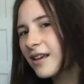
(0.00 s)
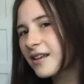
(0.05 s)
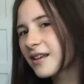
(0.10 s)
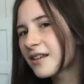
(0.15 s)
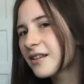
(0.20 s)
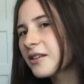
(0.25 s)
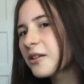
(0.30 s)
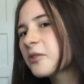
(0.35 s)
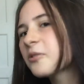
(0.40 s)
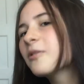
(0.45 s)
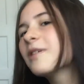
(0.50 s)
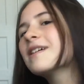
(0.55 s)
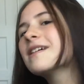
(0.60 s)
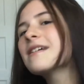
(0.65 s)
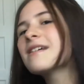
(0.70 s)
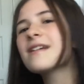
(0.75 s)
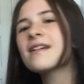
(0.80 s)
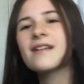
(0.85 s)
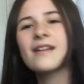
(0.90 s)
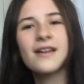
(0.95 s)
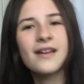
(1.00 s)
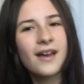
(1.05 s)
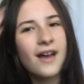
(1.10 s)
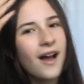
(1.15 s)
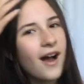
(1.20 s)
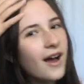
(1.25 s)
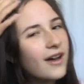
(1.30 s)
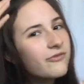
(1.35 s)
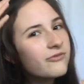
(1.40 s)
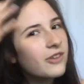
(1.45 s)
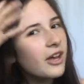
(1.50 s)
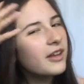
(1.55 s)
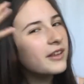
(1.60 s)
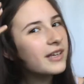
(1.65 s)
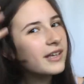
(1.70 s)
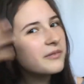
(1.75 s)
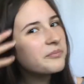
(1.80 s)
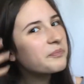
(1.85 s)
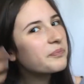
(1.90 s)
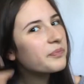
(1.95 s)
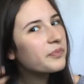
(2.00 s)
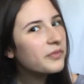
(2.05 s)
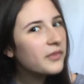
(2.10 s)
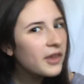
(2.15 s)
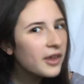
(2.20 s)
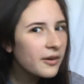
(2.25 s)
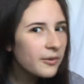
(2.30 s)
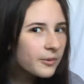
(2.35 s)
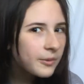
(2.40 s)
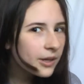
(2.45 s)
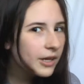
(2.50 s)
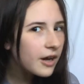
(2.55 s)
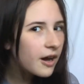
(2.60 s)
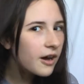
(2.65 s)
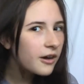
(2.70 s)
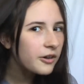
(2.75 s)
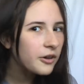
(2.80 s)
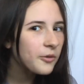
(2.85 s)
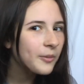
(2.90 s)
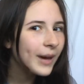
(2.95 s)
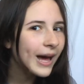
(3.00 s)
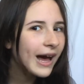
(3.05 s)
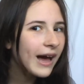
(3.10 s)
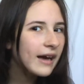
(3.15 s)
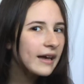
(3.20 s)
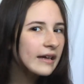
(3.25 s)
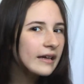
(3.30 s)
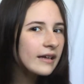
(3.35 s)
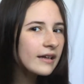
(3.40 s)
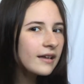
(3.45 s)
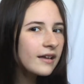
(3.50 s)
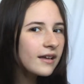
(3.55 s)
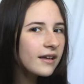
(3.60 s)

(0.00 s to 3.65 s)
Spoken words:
You know, I've done it. We can't go back.